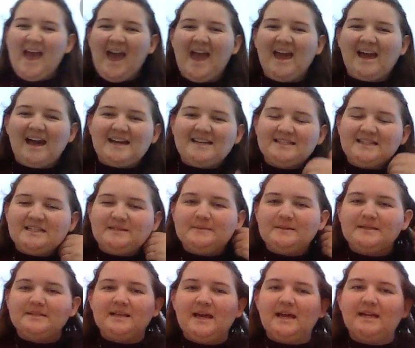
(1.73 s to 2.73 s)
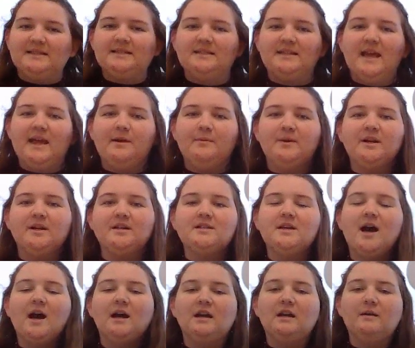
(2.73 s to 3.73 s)
Hey guys, it's Miss Leggy. Today we are
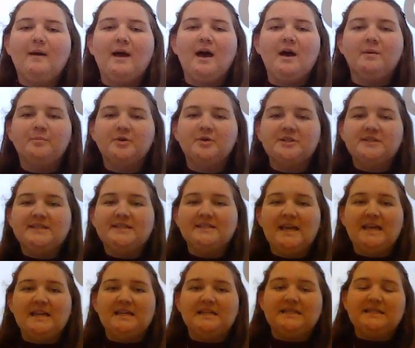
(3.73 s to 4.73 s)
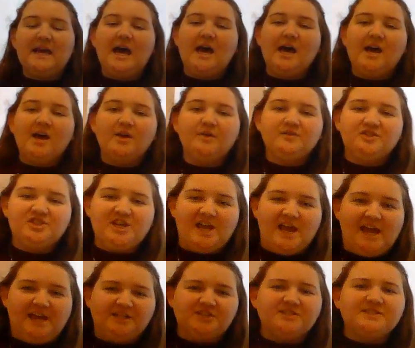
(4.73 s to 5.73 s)
talking about percent of
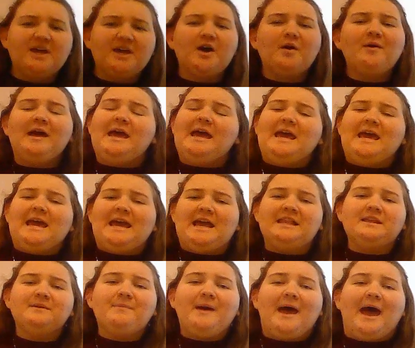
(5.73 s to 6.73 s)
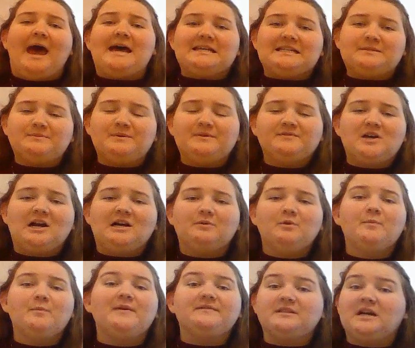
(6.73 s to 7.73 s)
change. So in the past,
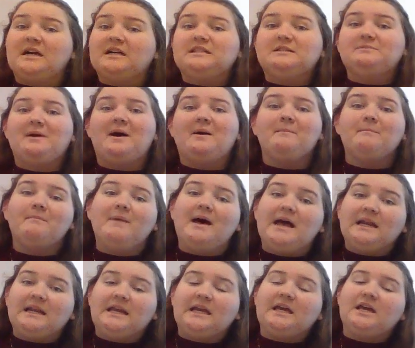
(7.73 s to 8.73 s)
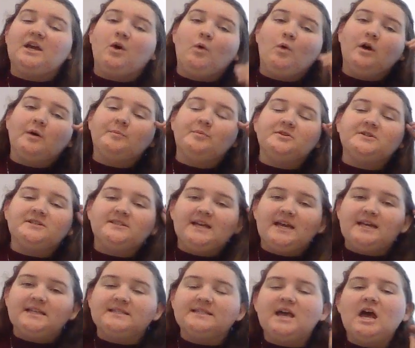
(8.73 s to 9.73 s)
when we've talked about money or
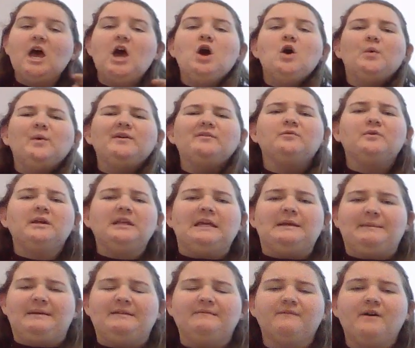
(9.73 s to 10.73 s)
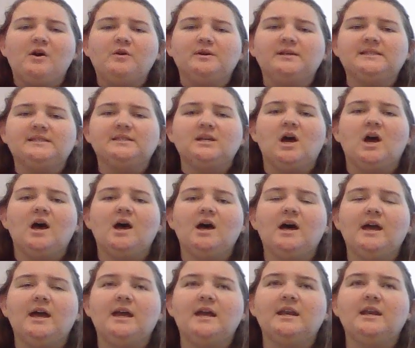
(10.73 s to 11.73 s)
percents, we've really been focused
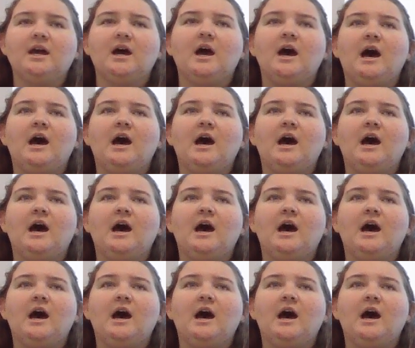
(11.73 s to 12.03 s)
on